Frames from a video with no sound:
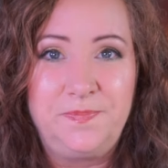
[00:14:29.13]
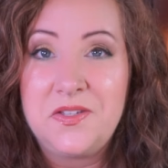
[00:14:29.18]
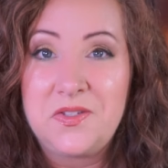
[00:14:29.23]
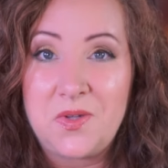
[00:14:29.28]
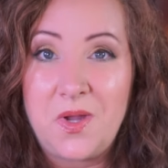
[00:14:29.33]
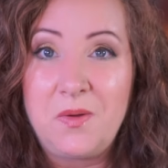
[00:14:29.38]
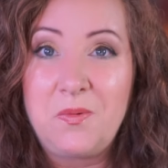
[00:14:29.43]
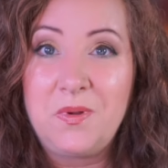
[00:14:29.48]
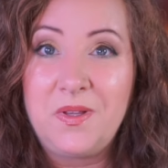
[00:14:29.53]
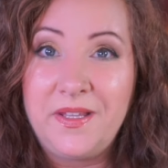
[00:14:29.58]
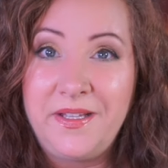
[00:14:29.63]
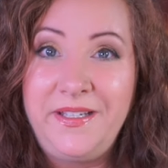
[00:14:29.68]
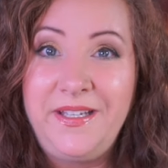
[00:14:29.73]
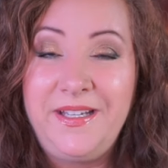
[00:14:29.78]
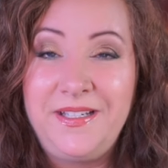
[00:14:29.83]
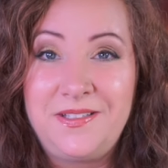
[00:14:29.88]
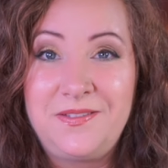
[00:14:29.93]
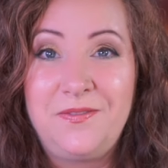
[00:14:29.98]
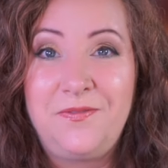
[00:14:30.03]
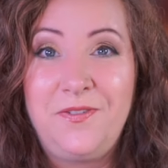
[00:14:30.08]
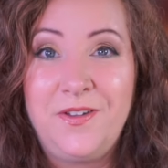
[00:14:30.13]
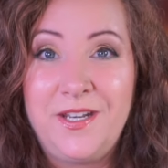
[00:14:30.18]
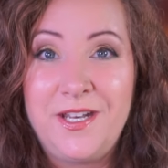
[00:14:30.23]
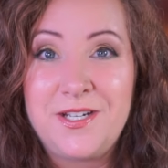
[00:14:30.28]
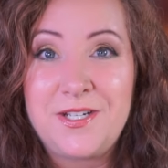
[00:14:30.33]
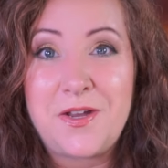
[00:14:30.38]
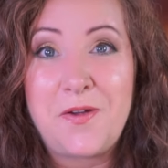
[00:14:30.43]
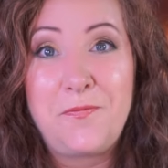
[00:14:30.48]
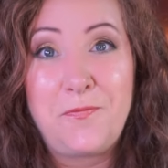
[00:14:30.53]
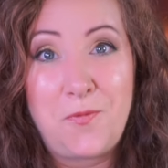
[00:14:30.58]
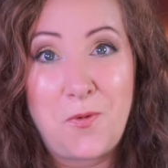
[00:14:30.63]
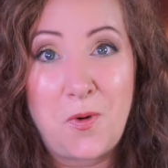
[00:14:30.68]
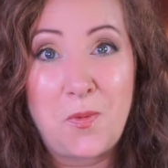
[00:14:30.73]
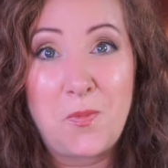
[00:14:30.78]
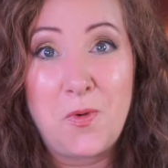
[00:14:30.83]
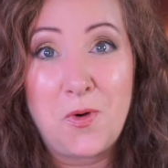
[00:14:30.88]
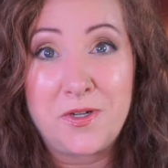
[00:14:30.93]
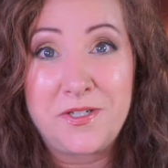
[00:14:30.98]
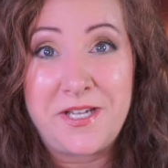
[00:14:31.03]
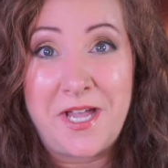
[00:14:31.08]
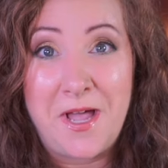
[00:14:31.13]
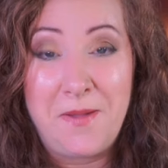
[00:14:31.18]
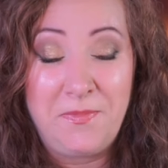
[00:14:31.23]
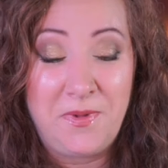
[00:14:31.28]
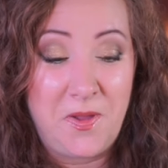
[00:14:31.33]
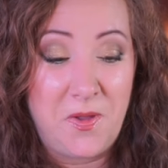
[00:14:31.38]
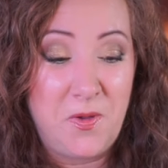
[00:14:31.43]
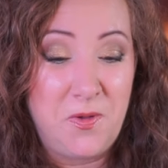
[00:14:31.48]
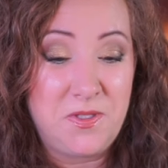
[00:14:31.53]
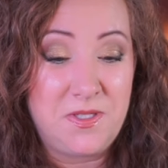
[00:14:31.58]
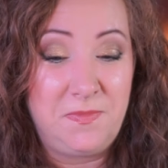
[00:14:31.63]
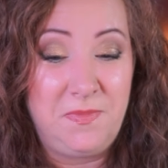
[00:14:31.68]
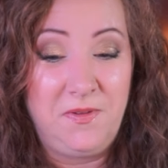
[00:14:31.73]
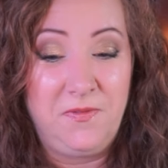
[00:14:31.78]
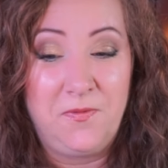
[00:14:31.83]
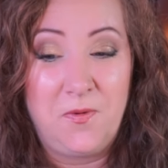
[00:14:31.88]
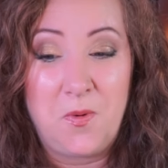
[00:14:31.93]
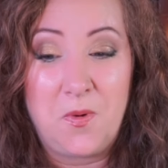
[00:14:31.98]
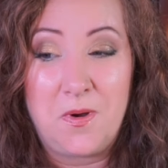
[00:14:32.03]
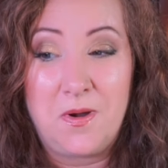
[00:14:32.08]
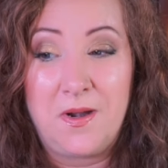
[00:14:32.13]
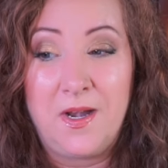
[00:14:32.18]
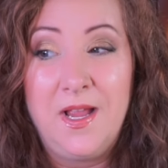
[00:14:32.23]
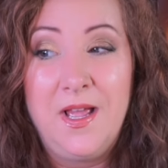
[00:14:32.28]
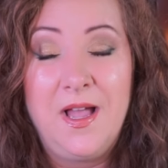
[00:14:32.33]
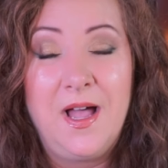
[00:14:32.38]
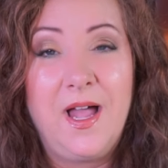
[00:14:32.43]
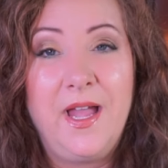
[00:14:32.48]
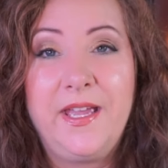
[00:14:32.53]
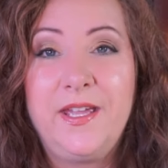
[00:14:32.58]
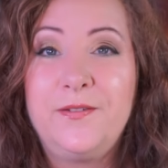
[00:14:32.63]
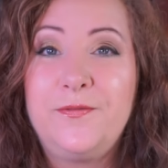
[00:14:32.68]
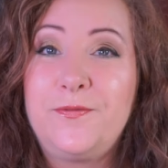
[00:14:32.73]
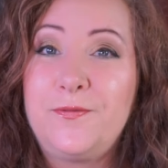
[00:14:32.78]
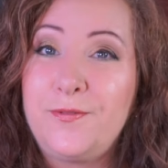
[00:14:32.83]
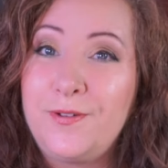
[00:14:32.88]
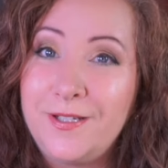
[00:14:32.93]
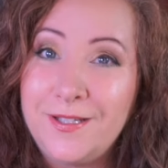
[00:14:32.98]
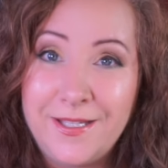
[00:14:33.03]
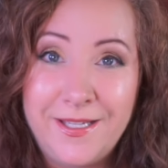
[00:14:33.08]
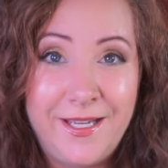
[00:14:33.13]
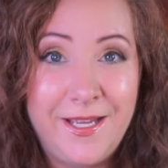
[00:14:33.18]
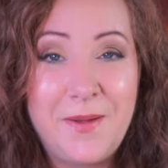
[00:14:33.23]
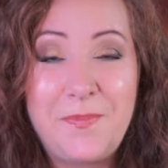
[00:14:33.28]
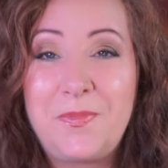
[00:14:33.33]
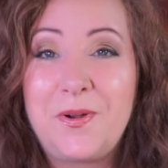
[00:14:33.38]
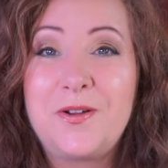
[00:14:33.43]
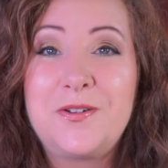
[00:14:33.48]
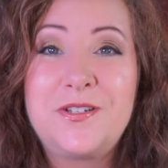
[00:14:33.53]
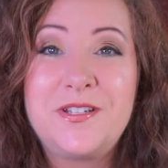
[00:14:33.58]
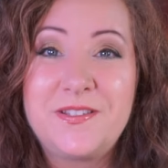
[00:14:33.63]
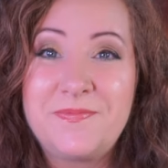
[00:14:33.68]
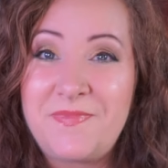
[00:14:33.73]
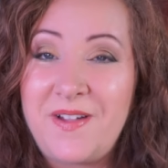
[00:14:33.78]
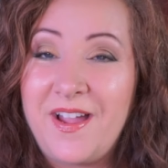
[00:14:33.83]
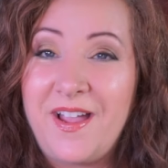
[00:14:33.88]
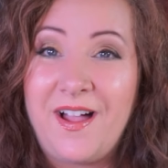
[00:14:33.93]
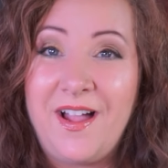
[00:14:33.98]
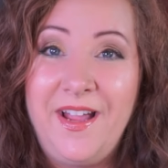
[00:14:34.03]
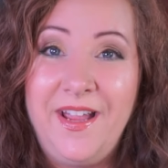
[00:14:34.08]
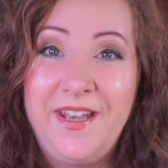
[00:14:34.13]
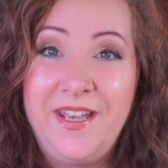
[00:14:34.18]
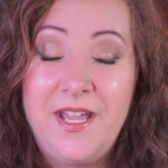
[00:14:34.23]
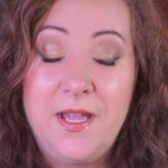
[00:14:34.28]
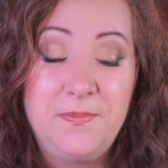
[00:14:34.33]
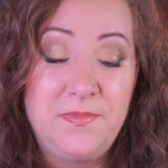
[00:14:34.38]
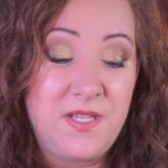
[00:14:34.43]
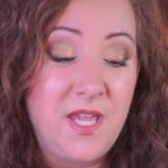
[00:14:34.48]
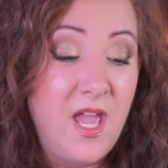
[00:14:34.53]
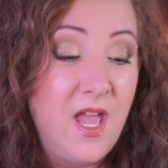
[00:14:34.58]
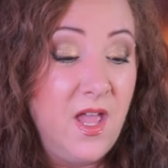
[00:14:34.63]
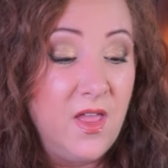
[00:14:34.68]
So I really need to finish four more top coats before I can freely purchase my INMs.